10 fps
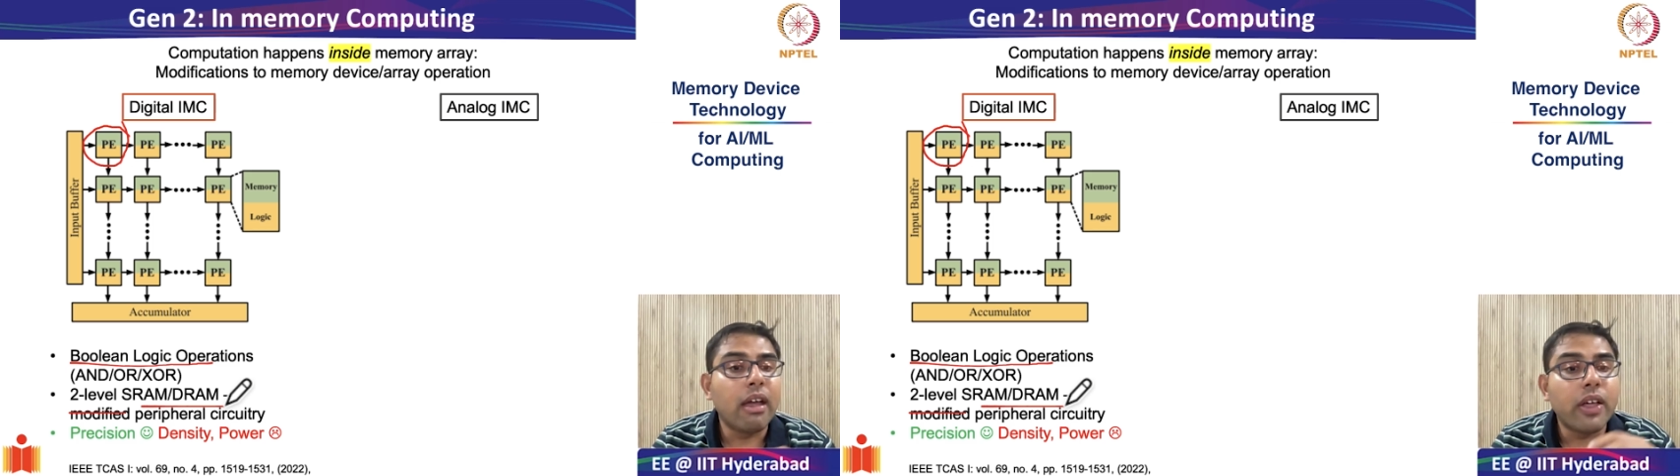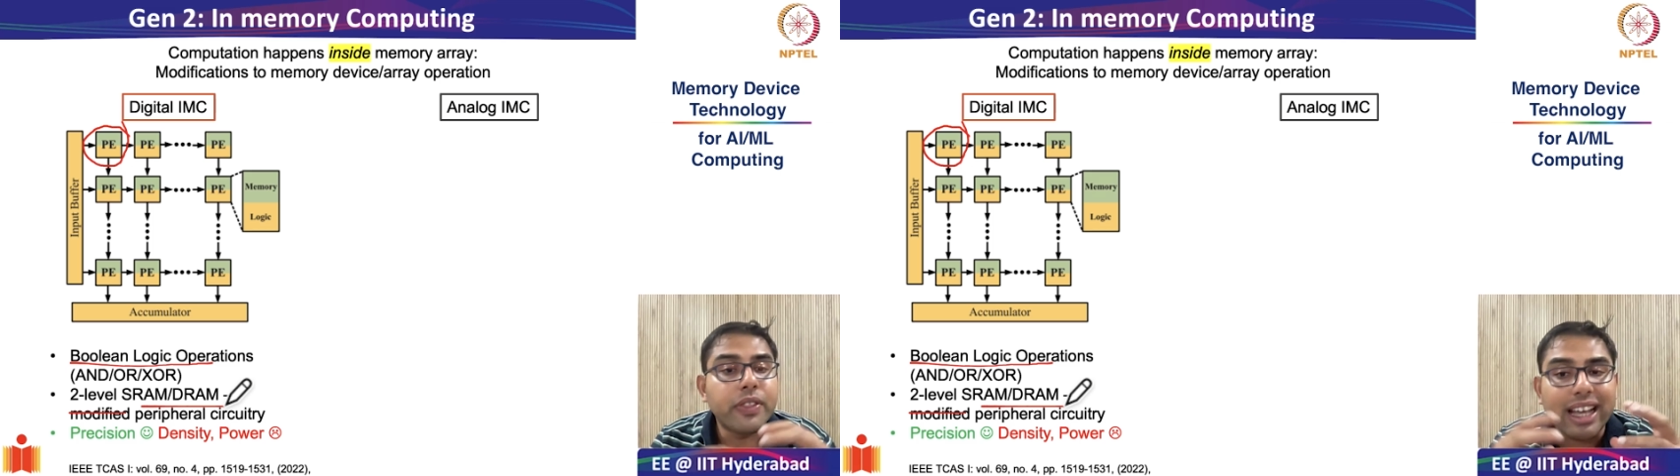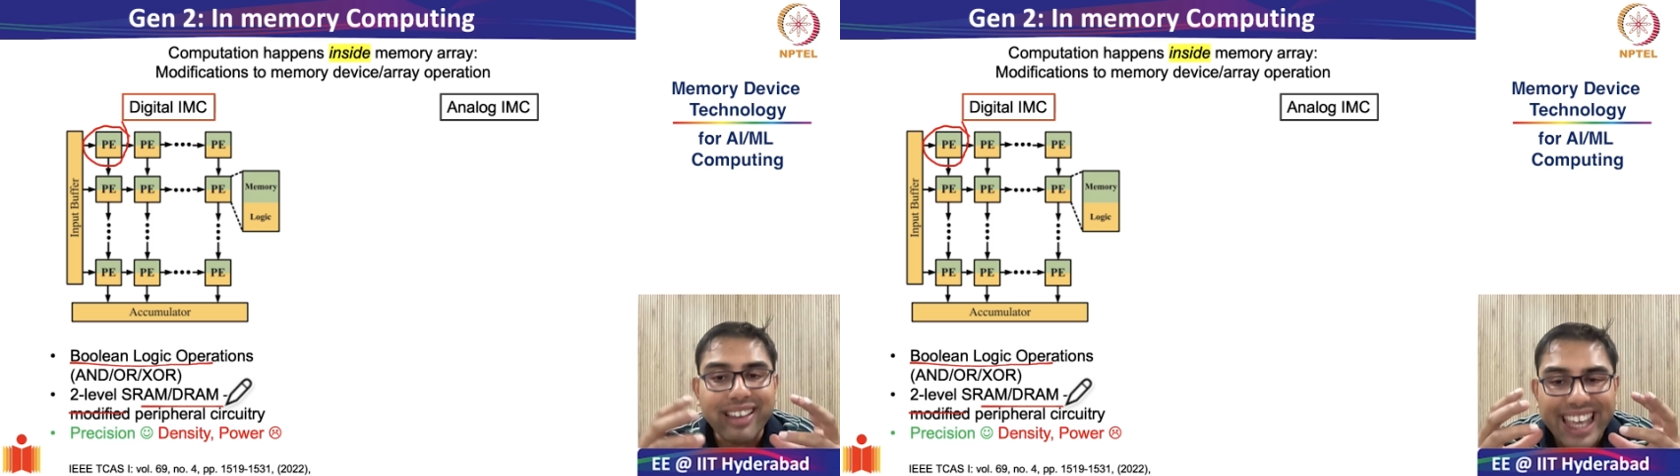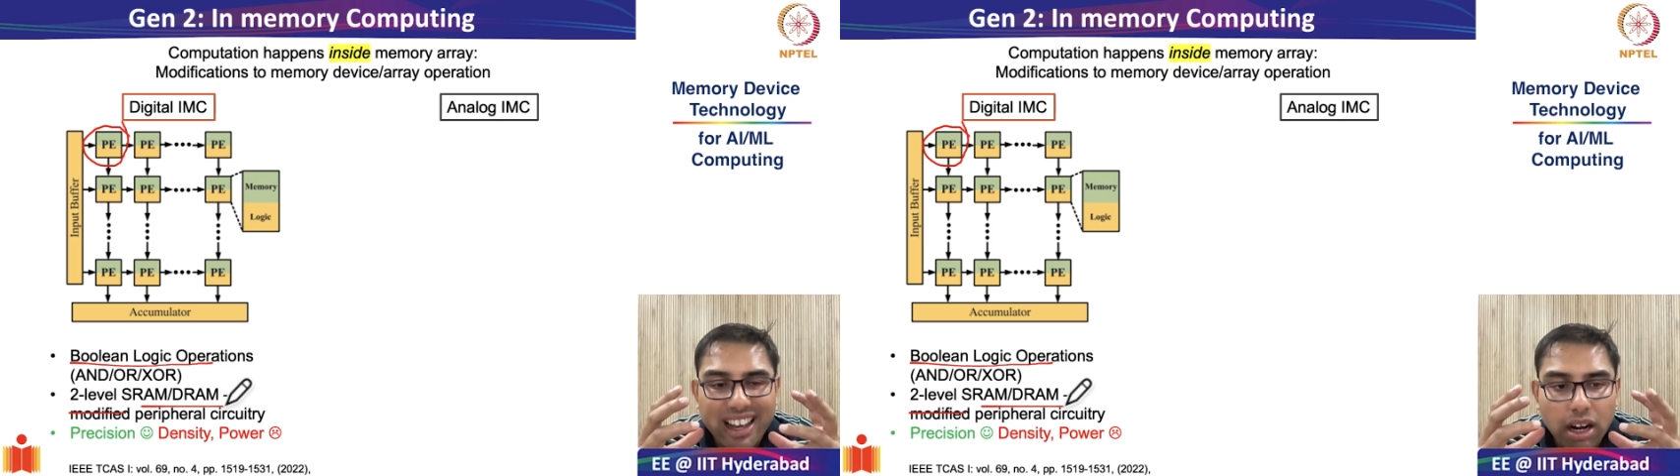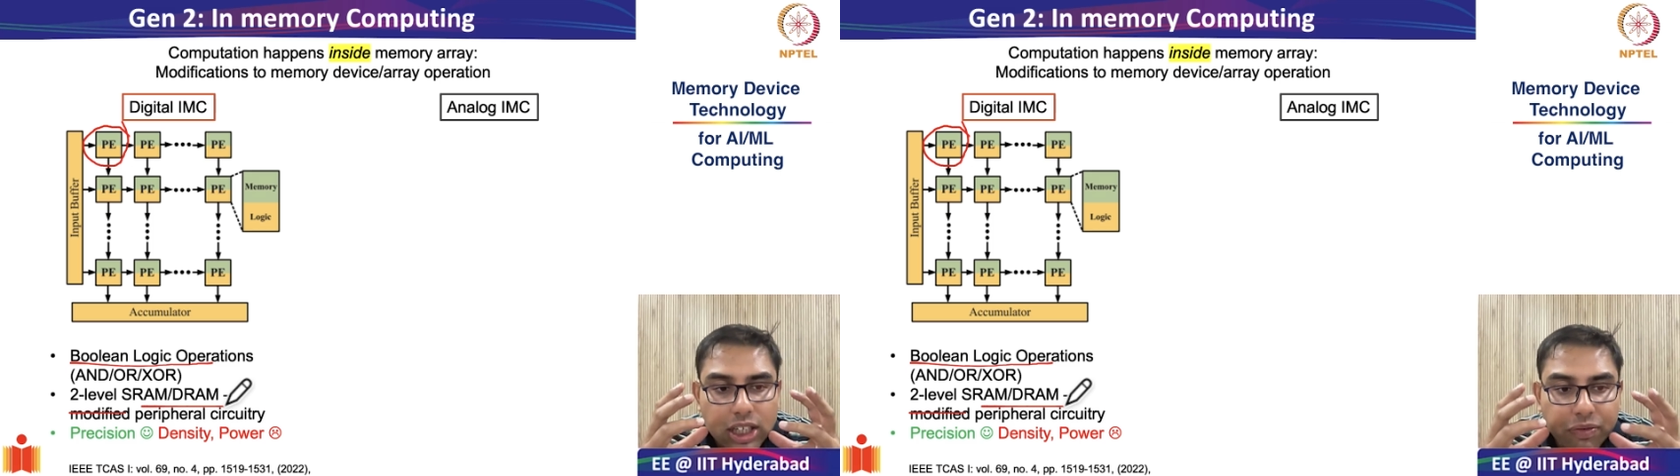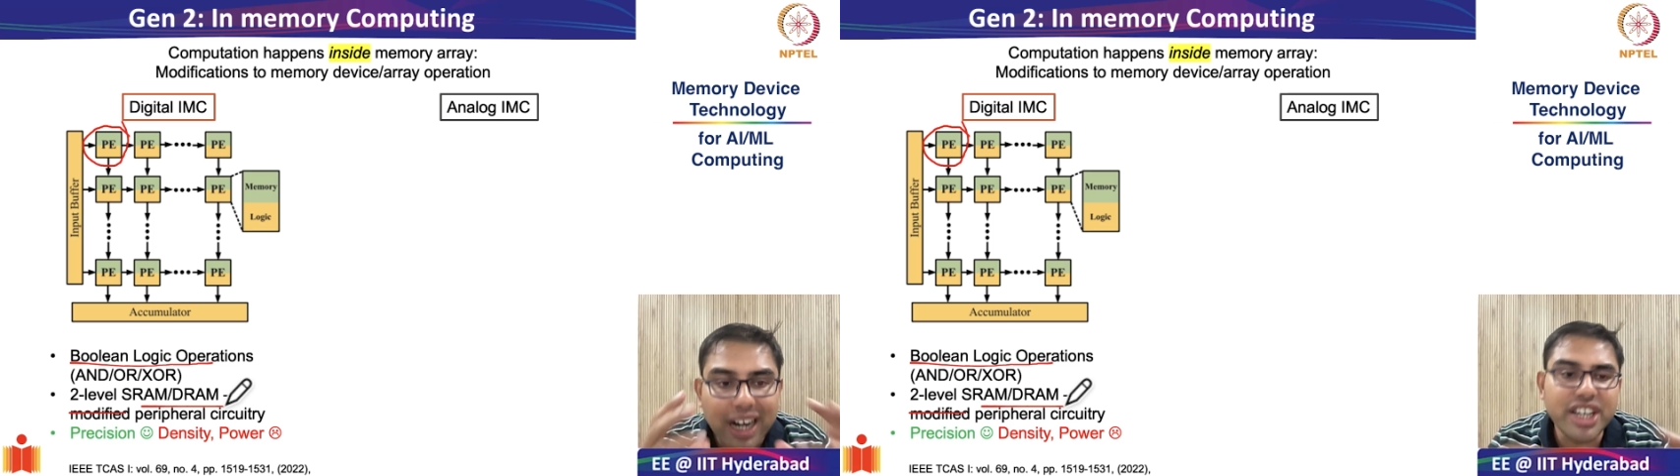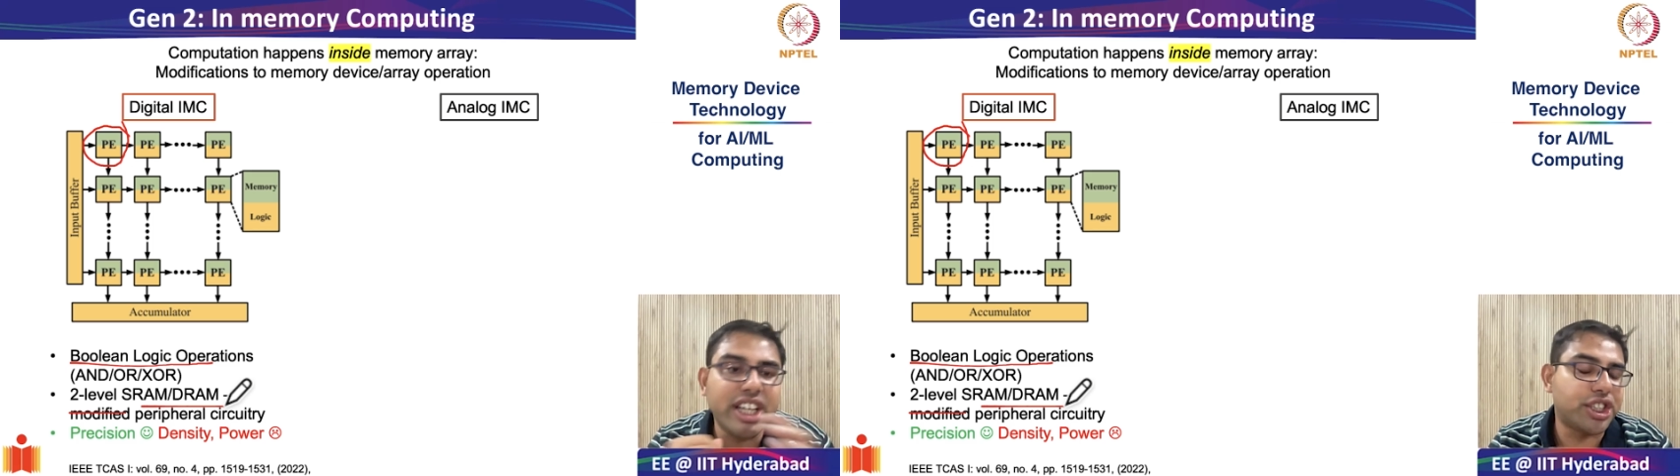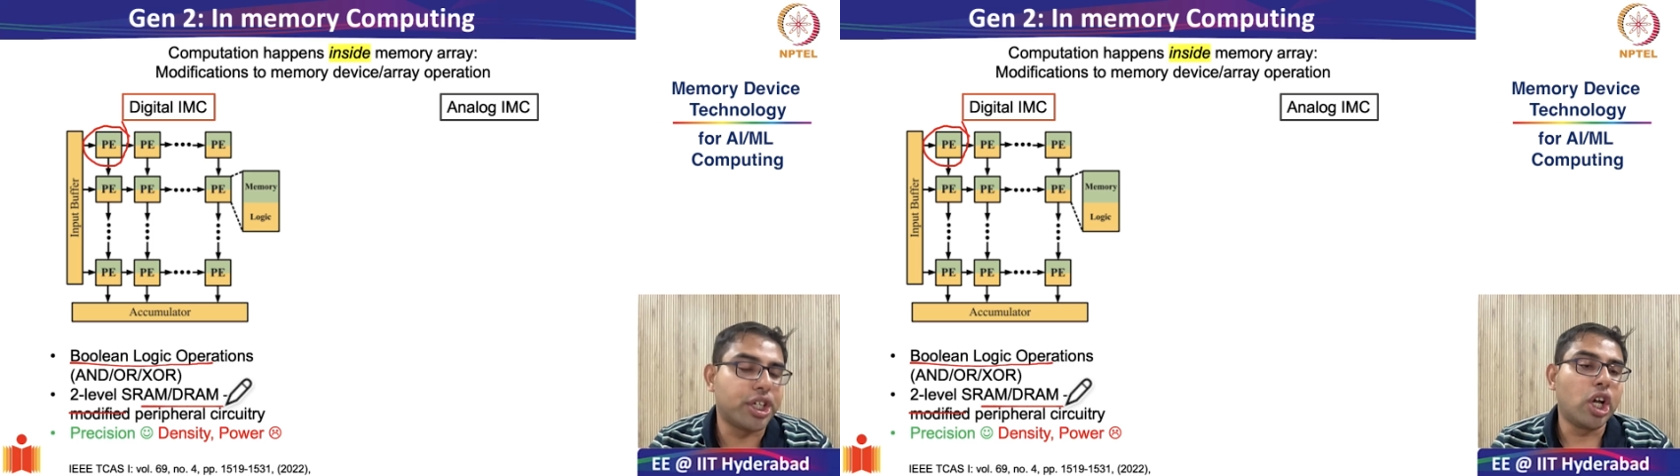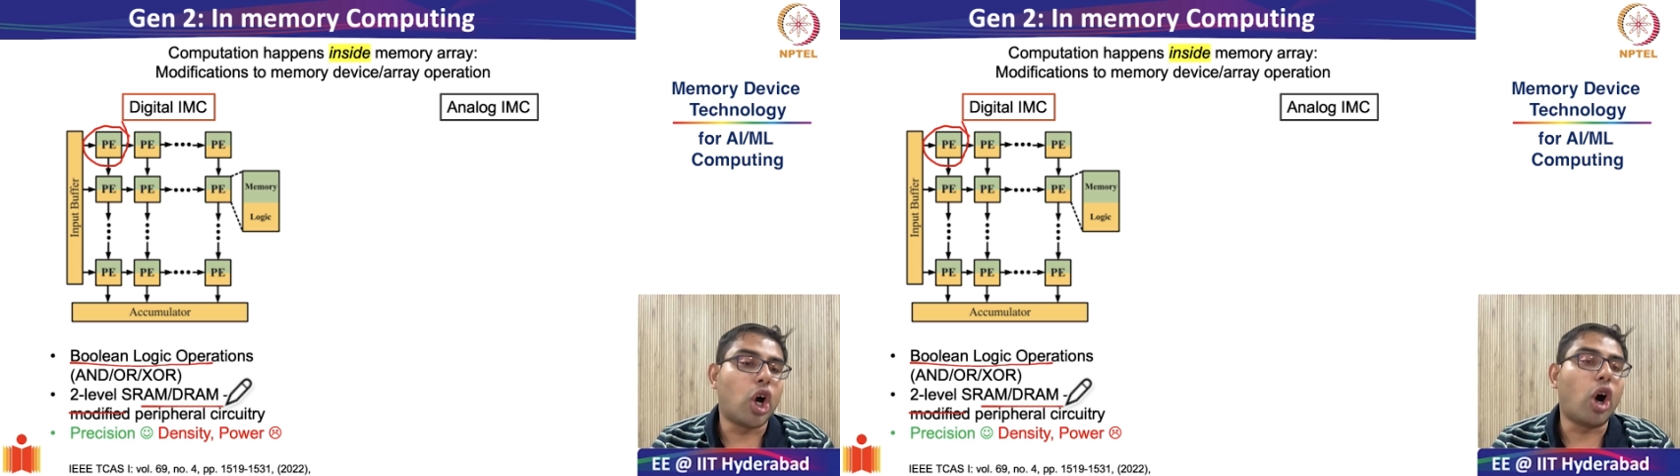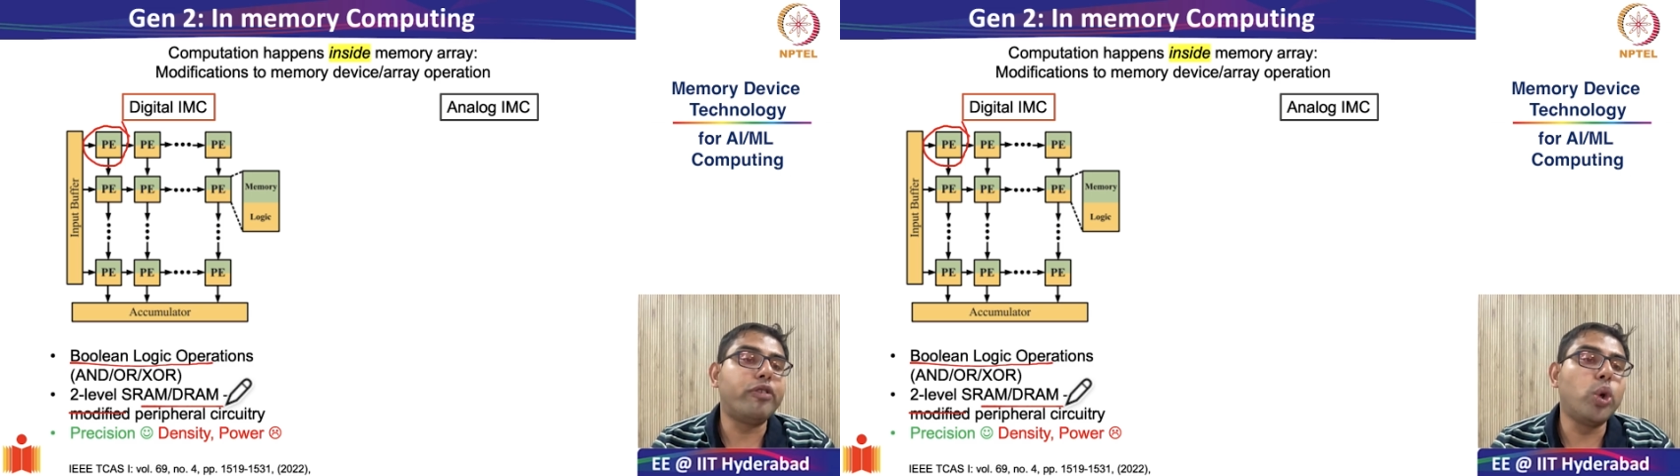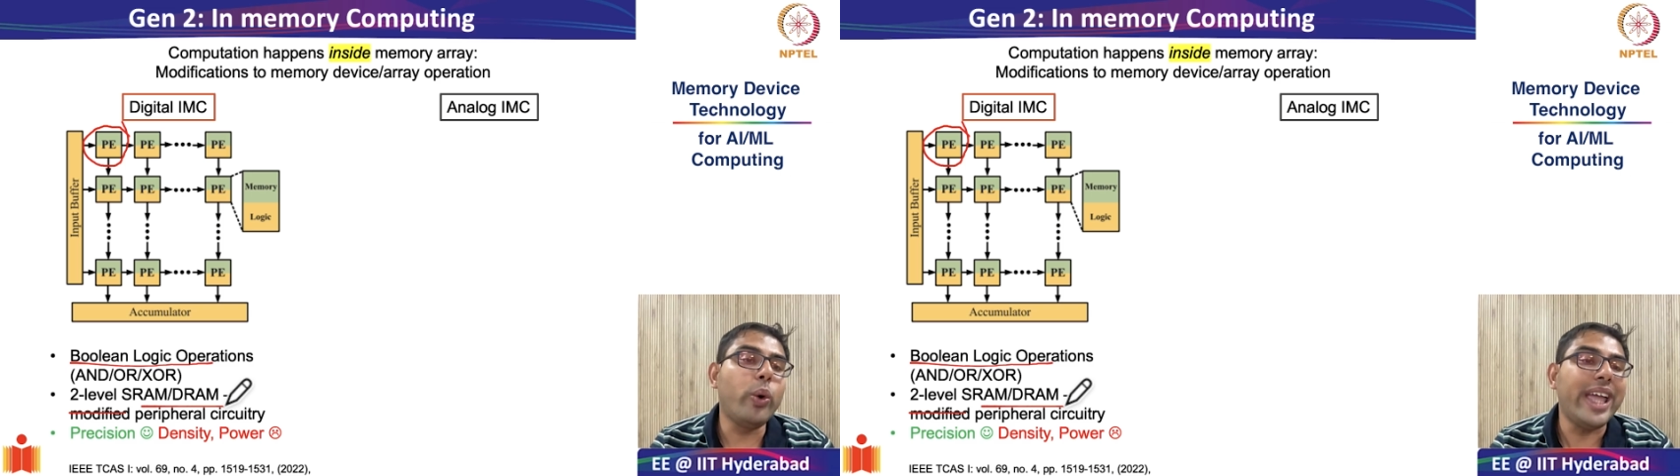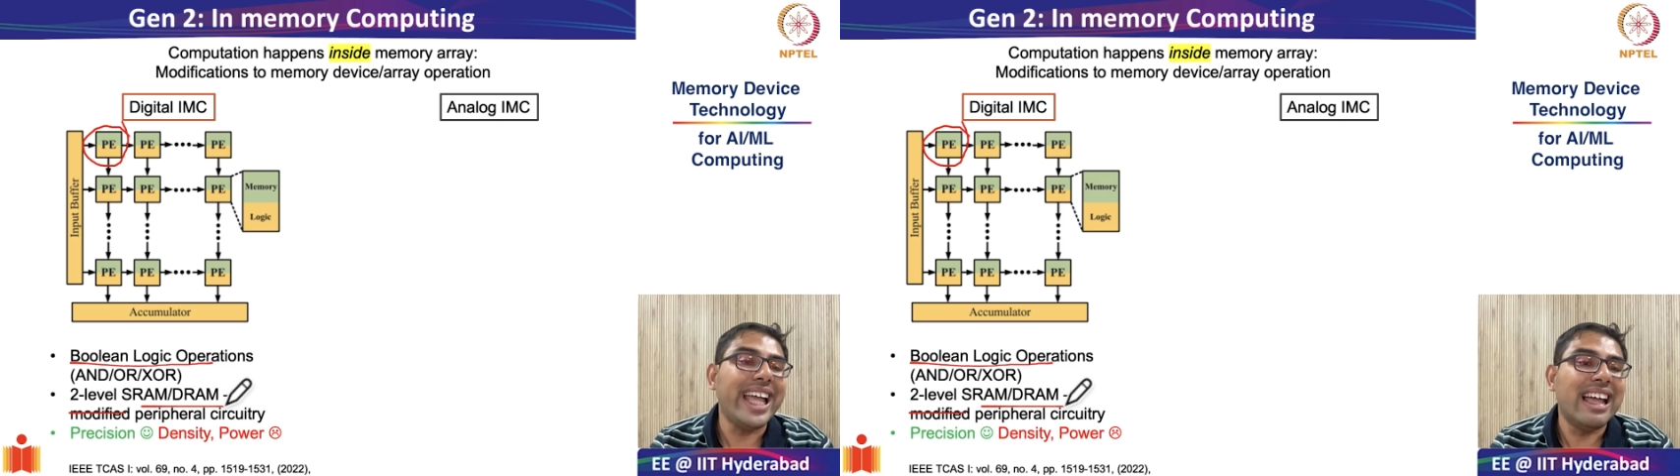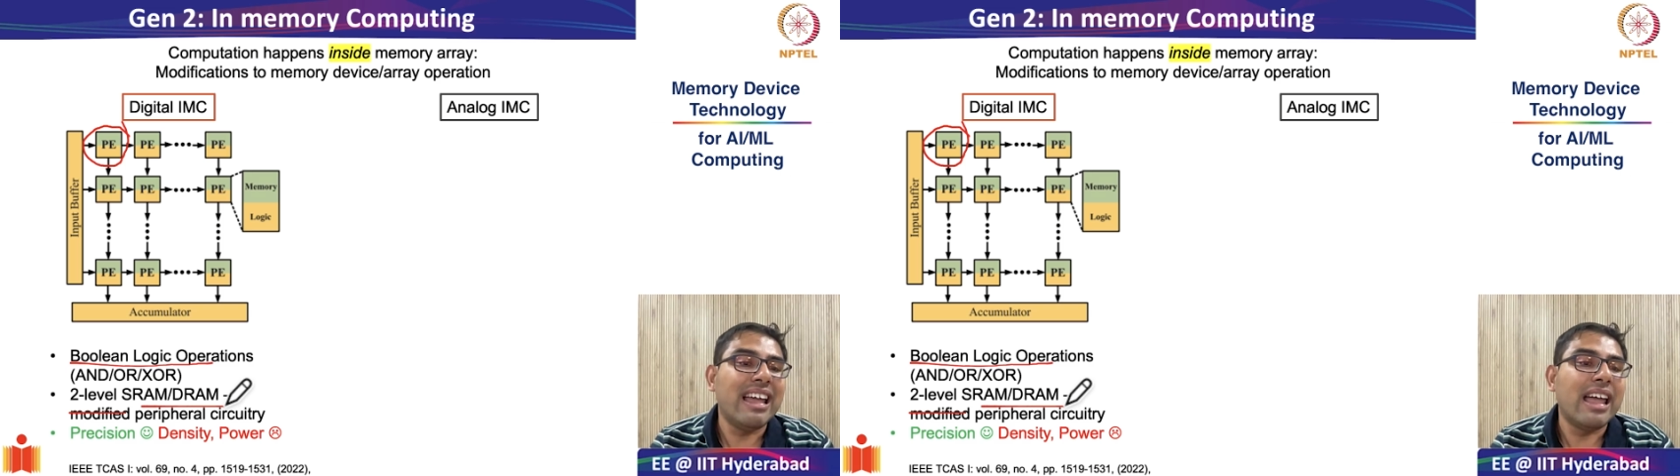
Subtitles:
The key advantage of doing